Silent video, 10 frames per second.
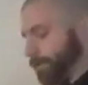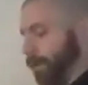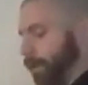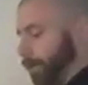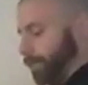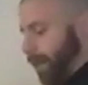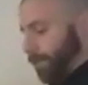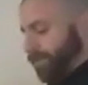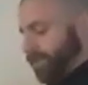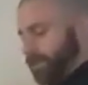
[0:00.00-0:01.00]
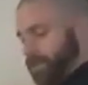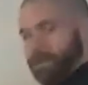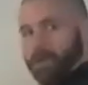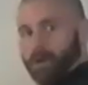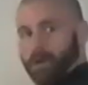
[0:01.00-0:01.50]
palm comes
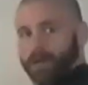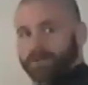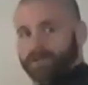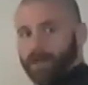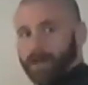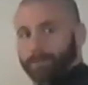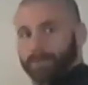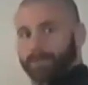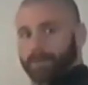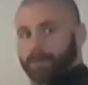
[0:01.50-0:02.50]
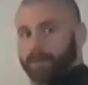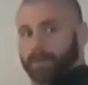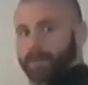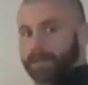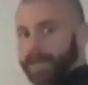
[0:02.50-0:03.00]
on top,
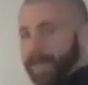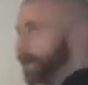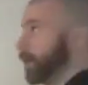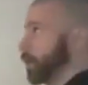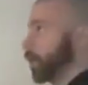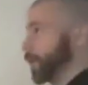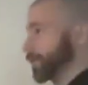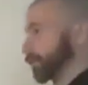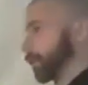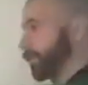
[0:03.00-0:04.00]
okay? We throw